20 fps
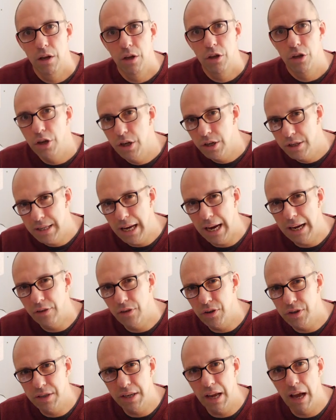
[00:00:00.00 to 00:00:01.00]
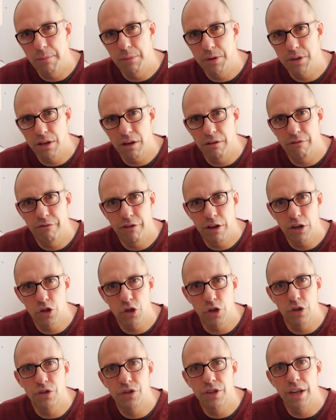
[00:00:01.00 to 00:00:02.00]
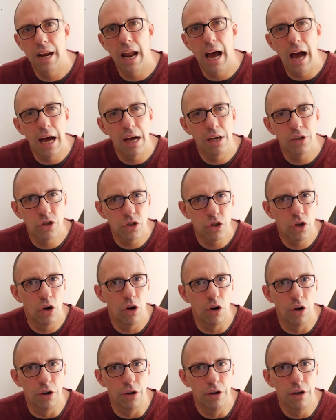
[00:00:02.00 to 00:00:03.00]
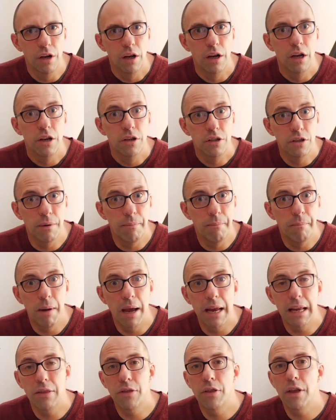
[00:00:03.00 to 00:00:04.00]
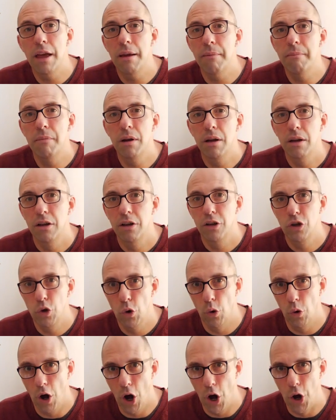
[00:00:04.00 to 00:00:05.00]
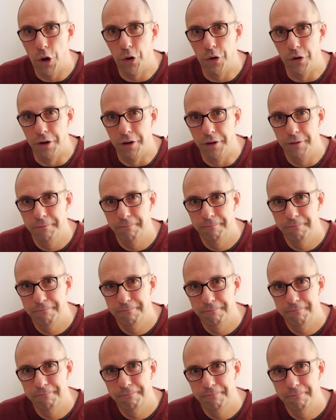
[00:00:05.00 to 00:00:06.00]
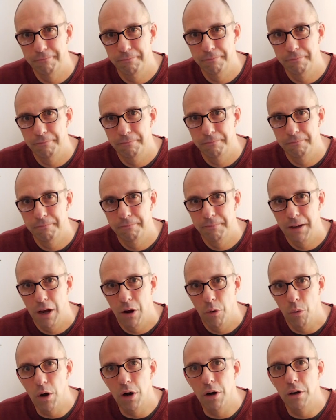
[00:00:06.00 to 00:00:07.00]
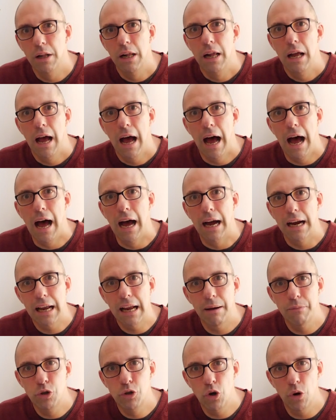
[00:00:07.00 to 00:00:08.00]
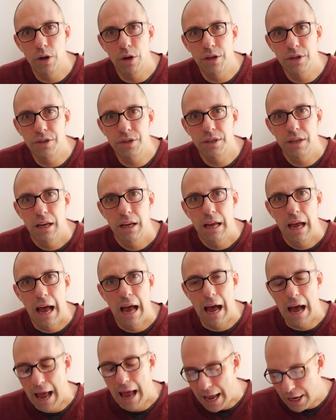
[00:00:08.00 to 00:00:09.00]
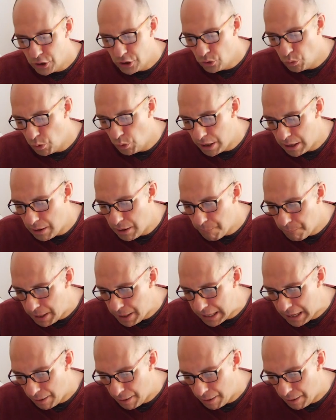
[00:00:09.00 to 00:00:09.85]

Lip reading: You can take the psalmist's convictions and ask God to make them your own. Well, come join us as we pick